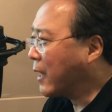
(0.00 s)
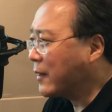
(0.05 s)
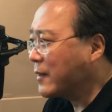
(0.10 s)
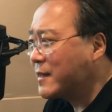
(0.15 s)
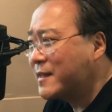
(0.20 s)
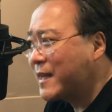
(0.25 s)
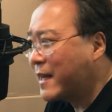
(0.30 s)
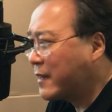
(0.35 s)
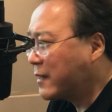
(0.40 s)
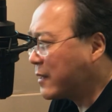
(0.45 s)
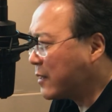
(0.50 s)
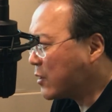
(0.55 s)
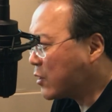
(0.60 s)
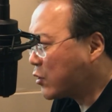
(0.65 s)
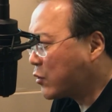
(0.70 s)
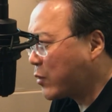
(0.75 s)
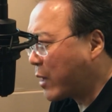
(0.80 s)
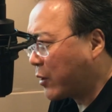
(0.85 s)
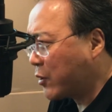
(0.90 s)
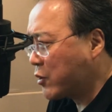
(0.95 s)
on sentence
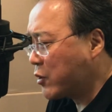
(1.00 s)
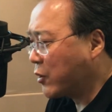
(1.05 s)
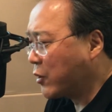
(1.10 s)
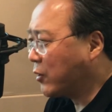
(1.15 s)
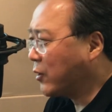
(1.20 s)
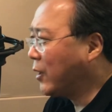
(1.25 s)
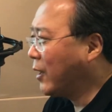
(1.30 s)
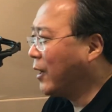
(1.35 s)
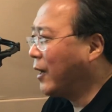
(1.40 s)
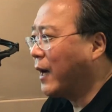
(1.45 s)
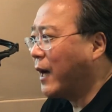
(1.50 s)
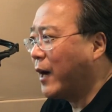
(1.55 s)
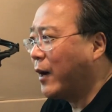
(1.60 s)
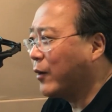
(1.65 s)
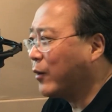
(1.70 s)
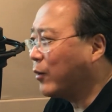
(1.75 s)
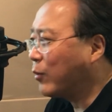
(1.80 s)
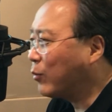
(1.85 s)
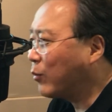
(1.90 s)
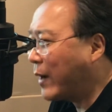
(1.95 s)
structure, how
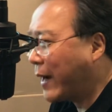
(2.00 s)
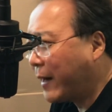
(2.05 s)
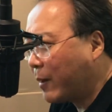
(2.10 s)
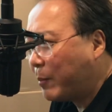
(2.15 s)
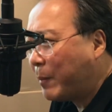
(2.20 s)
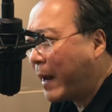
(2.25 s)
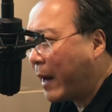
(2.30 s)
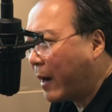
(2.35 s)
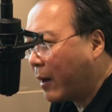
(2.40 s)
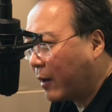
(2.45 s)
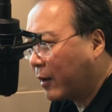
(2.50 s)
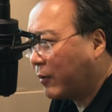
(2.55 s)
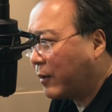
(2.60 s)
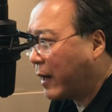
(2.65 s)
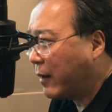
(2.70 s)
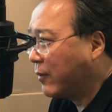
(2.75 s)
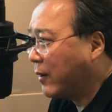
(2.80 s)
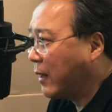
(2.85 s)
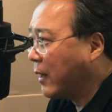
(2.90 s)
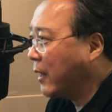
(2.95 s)
to write a
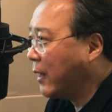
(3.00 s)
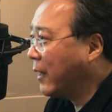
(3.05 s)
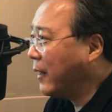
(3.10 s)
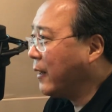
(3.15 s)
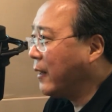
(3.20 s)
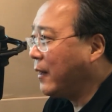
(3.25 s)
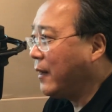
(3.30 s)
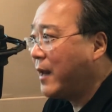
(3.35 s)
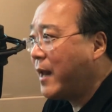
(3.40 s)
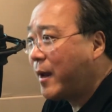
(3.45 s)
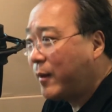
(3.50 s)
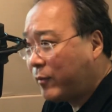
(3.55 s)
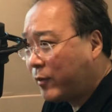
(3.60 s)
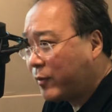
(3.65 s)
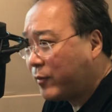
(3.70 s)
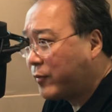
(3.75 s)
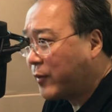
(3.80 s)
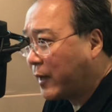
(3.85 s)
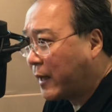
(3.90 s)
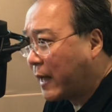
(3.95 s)
paragraph, never
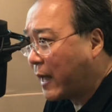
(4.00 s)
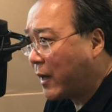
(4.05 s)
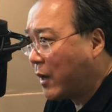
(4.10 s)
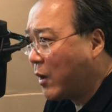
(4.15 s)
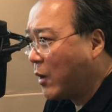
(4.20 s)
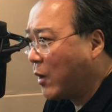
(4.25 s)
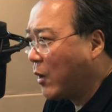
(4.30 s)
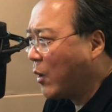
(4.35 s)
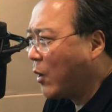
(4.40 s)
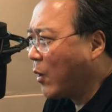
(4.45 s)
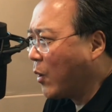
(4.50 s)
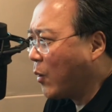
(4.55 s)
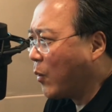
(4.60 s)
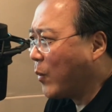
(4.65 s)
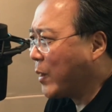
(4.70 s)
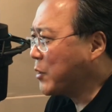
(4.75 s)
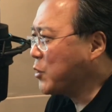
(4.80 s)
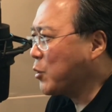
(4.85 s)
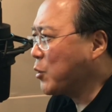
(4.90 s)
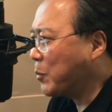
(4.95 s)
forget
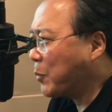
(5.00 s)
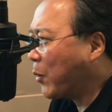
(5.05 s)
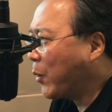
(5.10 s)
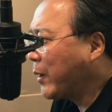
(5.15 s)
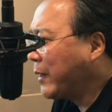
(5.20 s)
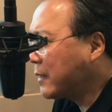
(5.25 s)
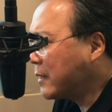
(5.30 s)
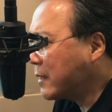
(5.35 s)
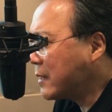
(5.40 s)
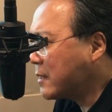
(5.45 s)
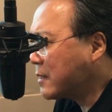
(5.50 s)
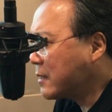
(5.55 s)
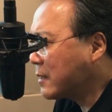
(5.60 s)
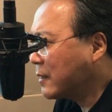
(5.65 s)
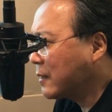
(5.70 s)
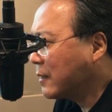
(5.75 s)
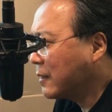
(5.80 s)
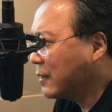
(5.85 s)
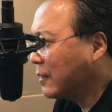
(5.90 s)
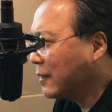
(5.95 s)
what your point is,
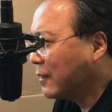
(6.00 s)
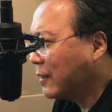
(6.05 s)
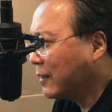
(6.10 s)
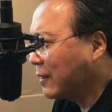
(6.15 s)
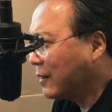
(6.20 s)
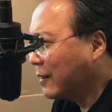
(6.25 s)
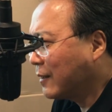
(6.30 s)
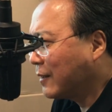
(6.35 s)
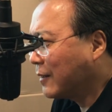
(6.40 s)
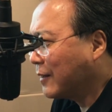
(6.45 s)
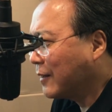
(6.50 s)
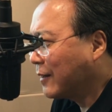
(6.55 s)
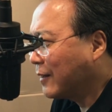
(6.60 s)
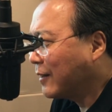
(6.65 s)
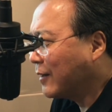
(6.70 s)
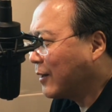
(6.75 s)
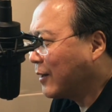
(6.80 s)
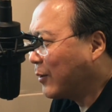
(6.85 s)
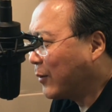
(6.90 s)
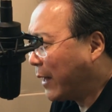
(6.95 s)

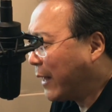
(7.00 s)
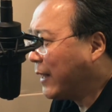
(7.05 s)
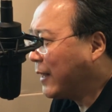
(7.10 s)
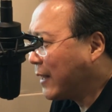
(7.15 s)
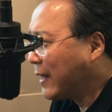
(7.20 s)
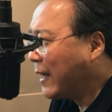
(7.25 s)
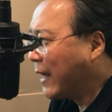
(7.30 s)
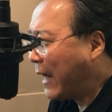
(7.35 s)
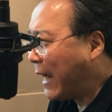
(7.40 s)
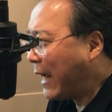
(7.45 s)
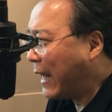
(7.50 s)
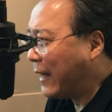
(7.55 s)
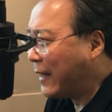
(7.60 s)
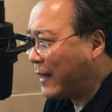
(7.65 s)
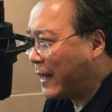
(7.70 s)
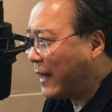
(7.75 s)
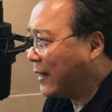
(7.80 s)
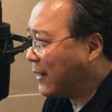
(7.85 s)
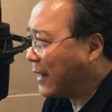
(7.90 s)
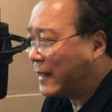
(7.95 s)
right?
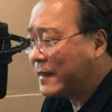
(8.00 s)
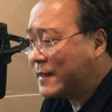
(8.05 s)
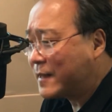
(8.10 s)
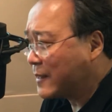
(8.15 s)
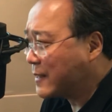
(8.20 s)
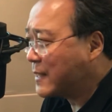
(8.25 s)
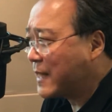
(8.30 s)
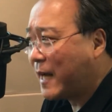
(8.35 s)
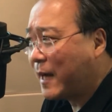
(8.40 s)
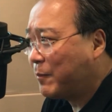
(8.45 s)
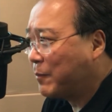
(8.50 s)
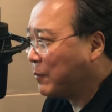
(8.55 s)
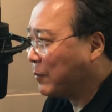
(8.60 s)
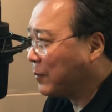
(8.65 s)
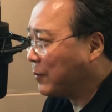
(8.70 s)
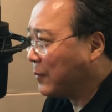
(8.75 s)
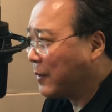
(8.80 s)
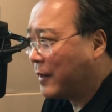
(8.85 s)
And that's the same